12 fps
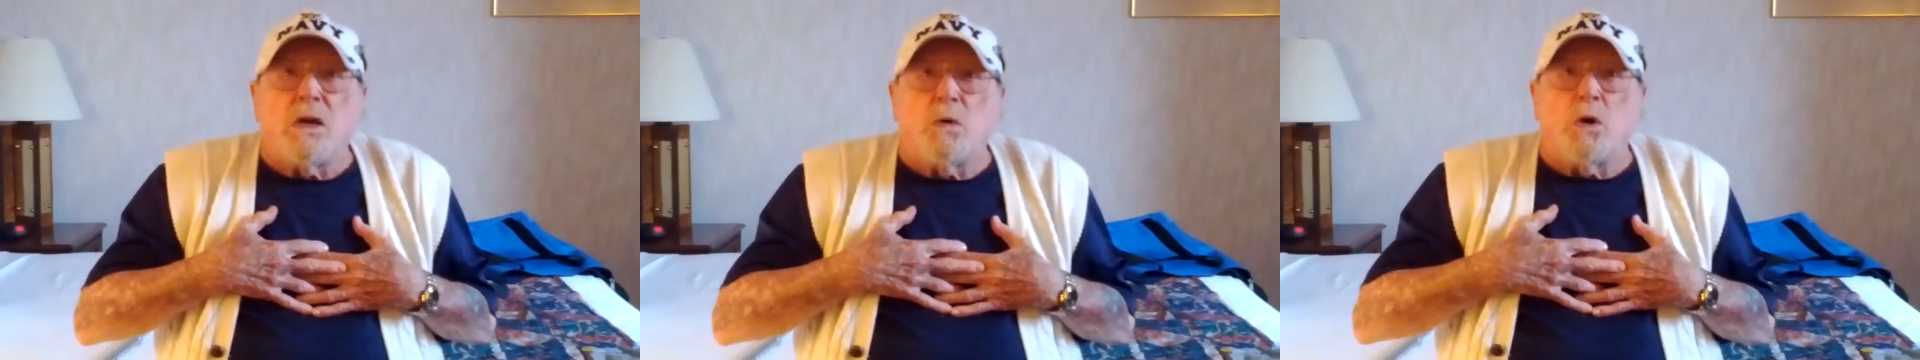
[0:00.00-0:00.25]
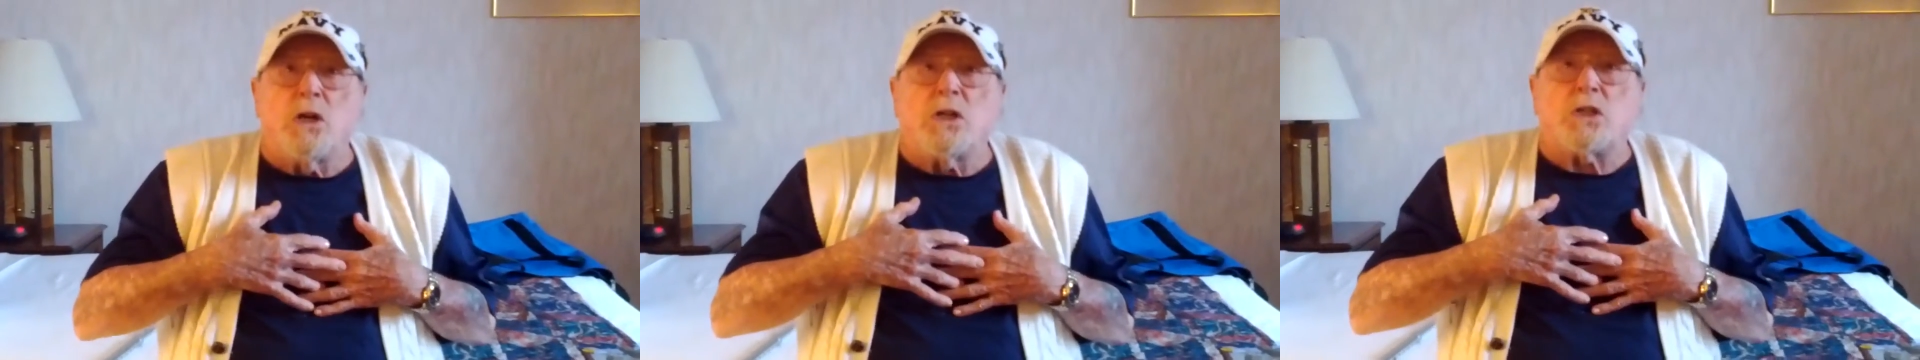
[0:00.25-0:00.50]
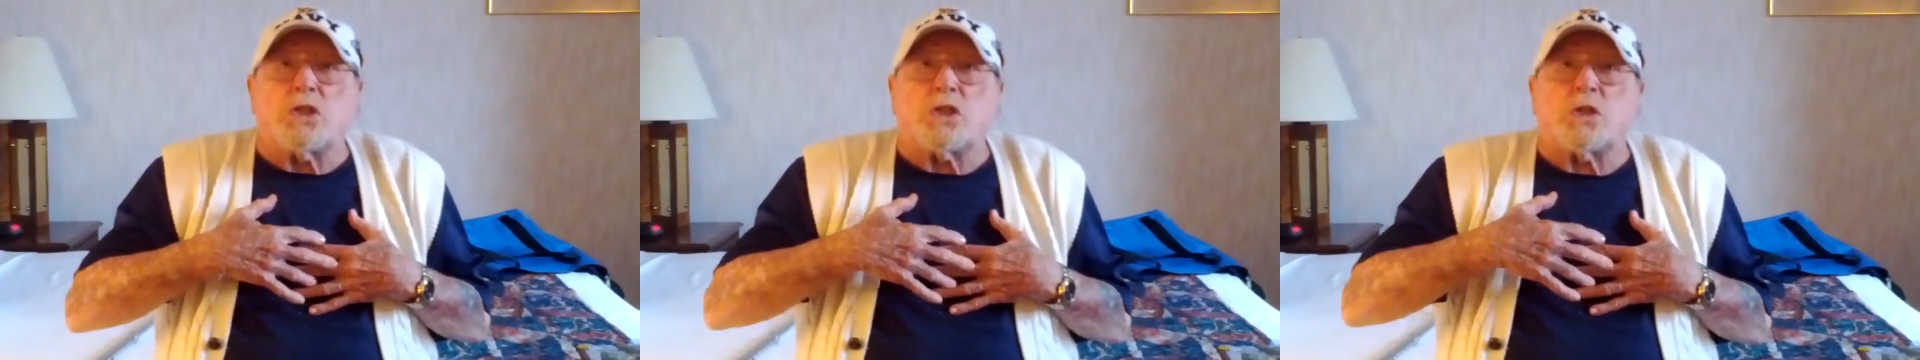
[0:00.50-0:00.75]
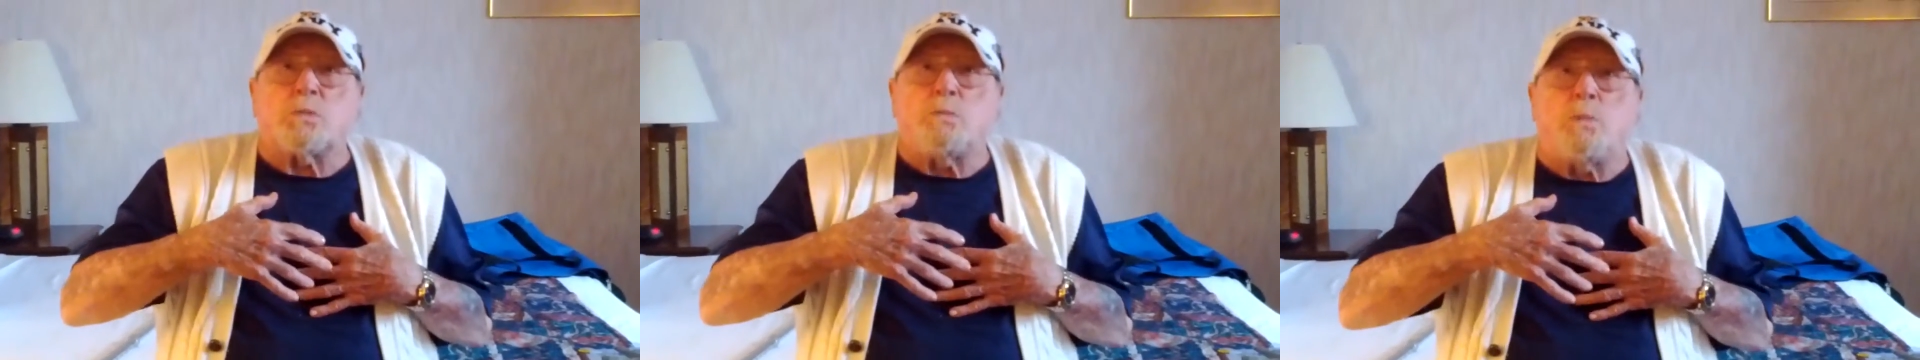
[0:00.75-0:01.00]
Would it
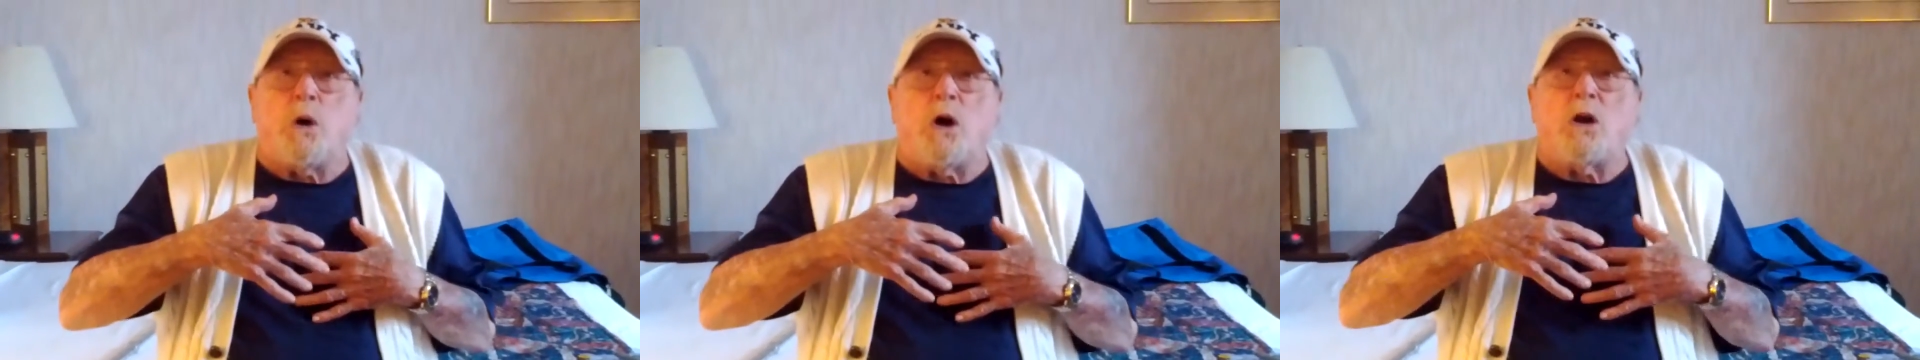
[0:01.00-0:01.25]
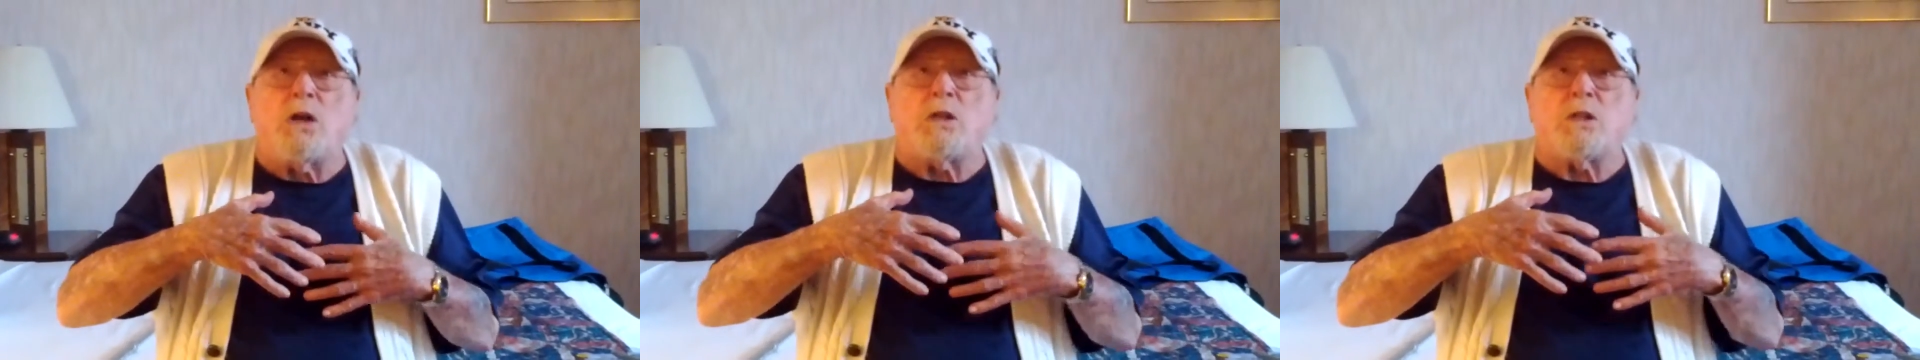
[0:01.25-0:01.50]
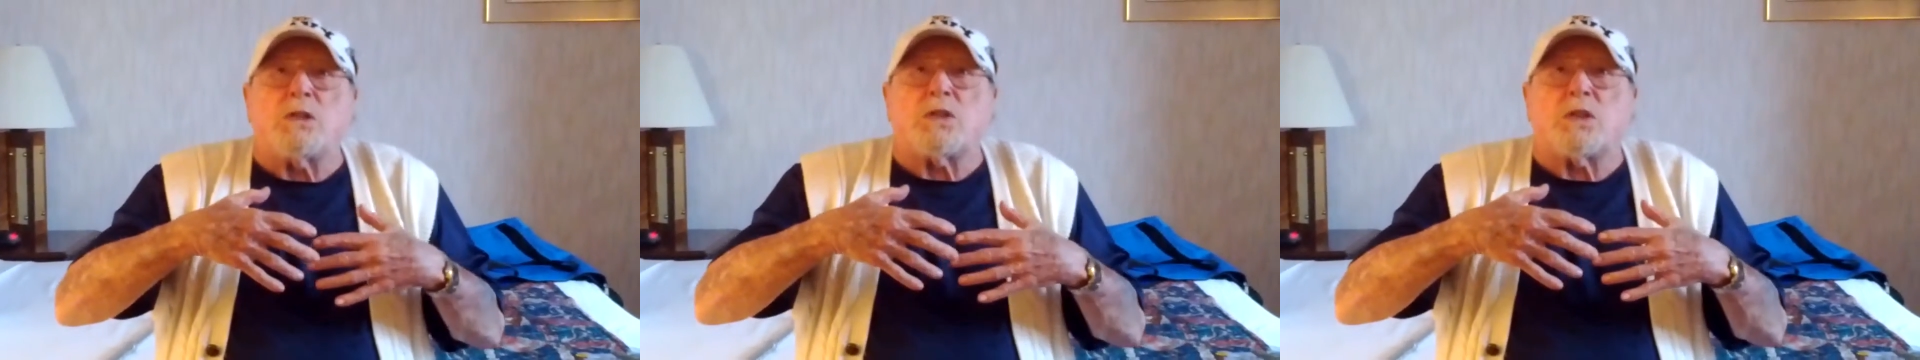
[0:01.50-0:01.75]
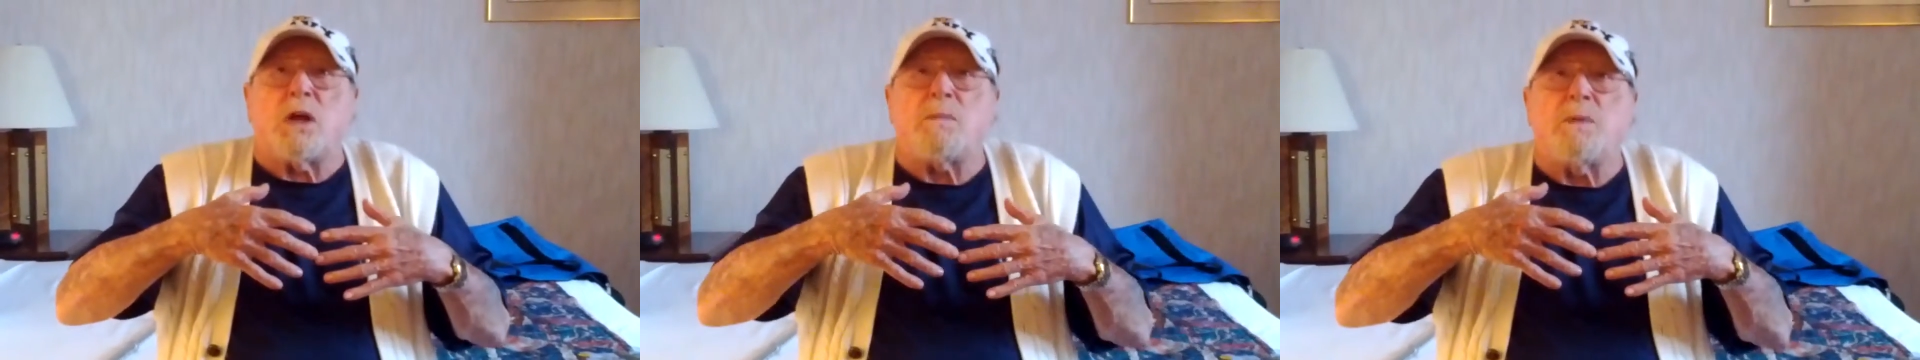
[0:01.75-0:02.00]
spoil
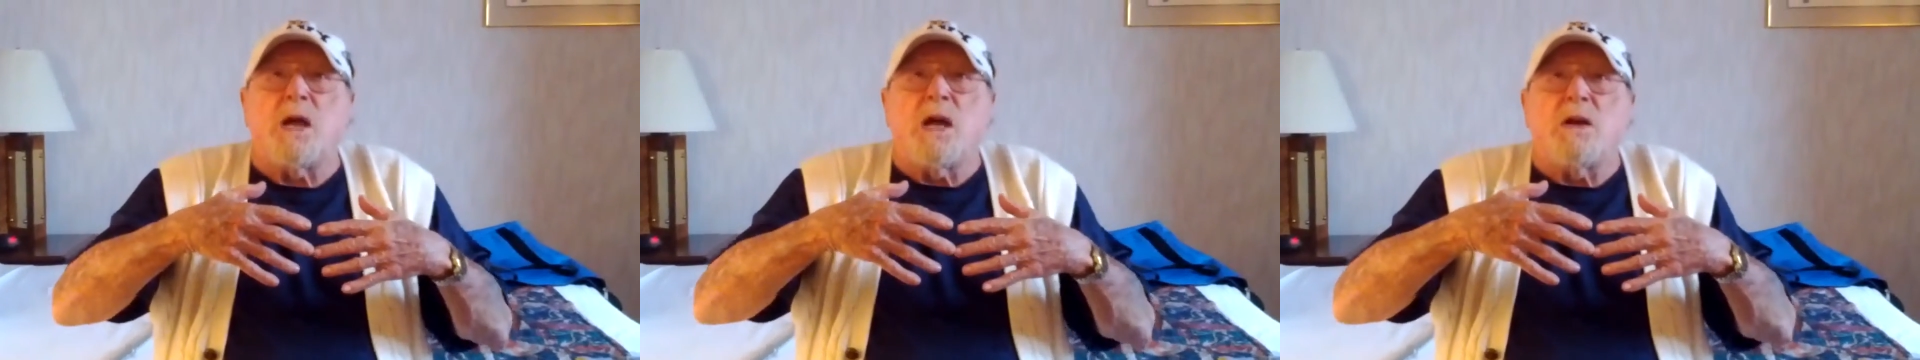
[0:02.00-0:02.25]
some